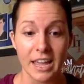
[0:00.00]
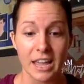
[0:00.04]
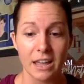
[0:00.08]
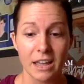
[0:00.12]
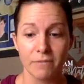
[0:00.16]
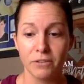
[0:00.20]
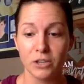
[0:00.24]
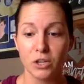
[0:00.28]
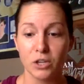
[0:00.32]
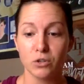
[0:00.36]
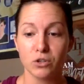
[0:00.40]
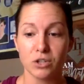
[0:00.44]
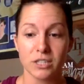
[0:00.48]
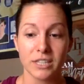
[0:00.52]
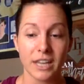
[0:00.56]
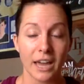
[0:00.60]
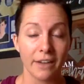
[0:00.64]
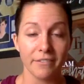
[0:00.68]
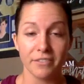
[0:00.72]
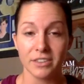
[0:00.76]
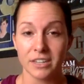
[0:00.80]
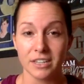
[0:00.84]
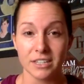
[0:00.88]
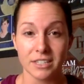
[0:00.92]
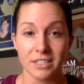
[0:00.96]
If you just have
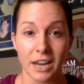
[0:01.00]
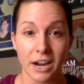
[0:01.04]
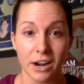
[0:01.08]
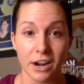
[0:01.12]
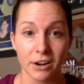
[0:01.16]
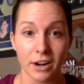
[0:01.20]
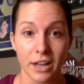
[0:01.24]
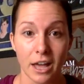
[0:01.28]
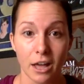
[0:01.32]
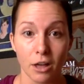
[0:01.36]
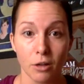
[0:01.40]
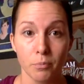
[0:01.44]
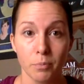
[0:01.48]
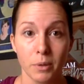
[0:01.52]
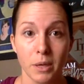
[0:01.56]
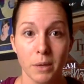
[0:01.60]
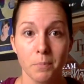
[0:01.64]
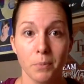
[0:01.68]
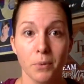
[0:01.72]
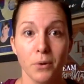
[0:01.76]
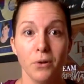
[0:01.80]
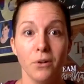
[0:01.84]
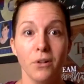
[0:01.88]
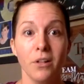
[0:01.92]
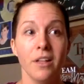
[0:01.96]
the desire to help
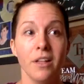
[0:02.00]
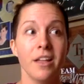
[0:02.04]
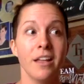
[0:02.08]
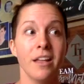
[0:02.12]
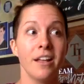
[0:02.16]
people,